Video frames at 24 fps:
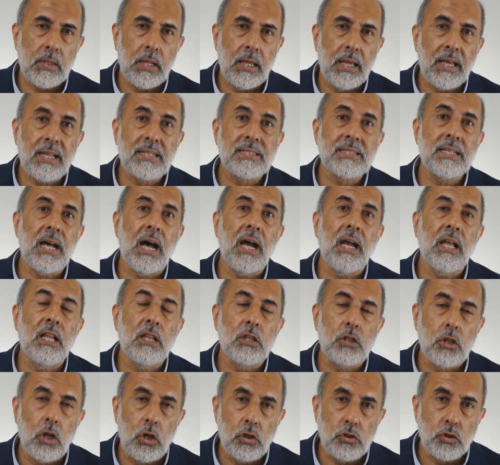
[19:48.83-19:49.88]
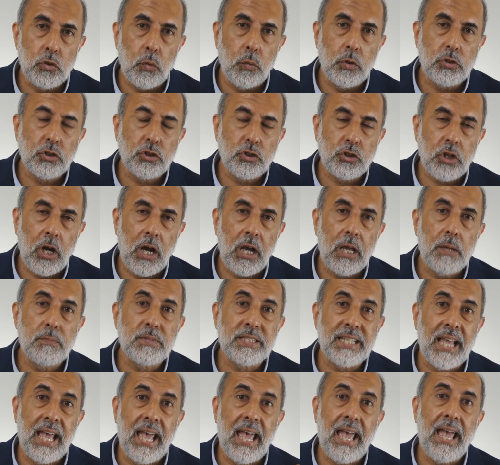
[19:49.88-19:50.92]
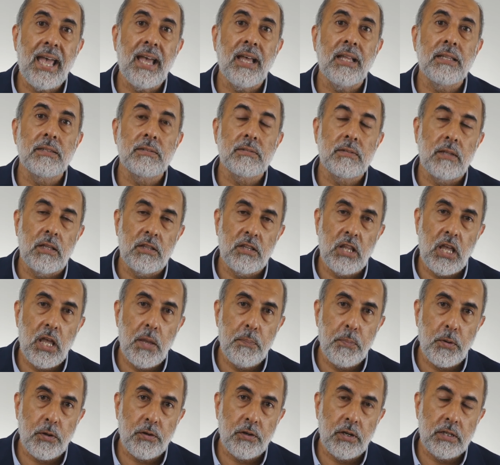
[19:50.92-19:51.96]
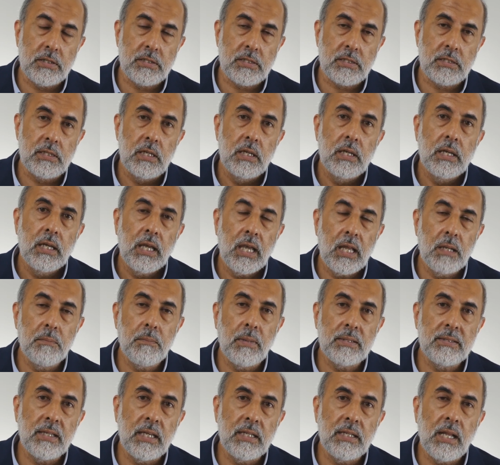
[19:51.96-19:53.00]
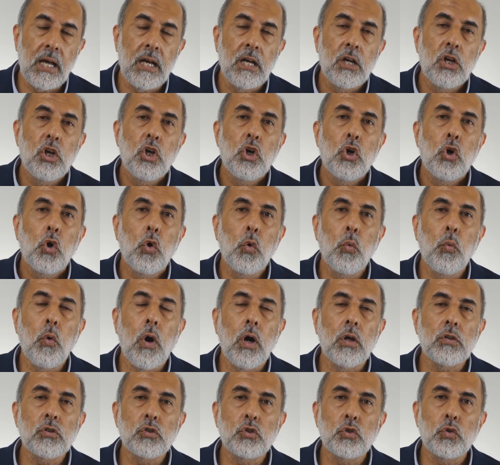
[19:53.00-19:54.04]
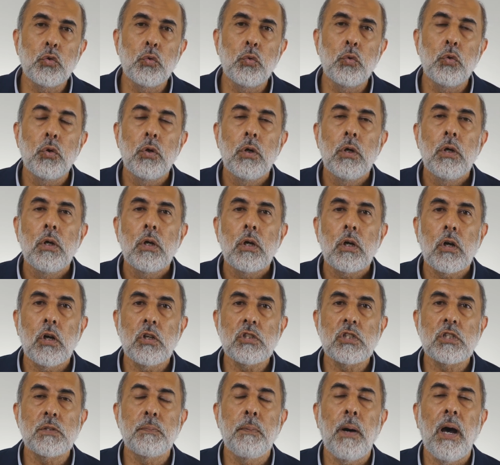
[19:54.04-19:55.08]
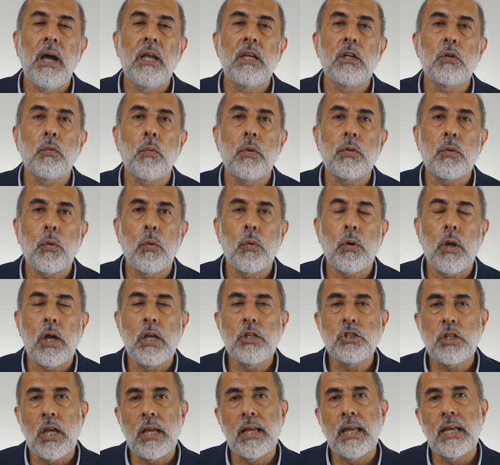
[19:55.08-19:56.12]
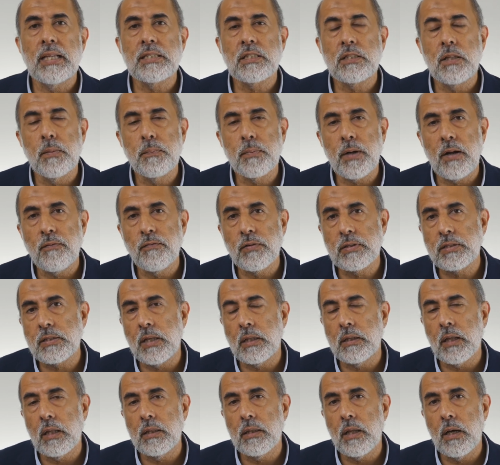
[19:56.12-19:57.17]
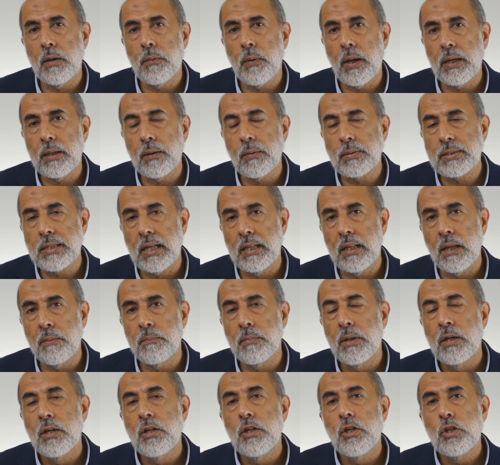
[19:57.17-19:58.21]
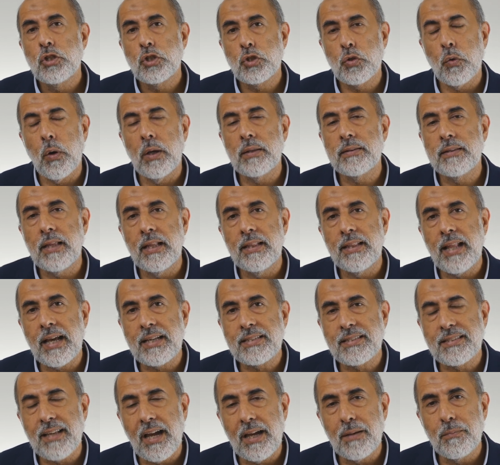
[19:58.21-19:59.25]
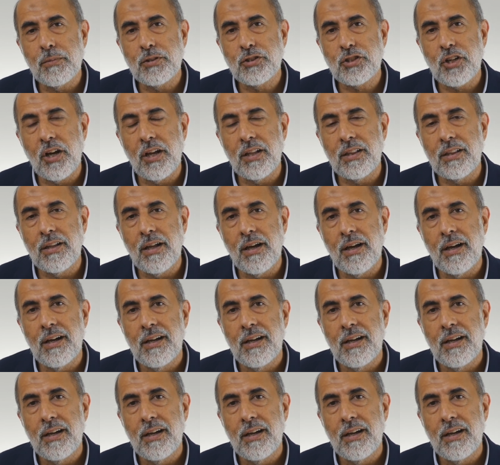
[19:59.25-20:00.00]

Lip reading: exiled Jewish tribes and the hypocrites in Medina who want to conspire with Quraysh against the Prophet sallallahu alaihi wasallam. So until next time, inshallah,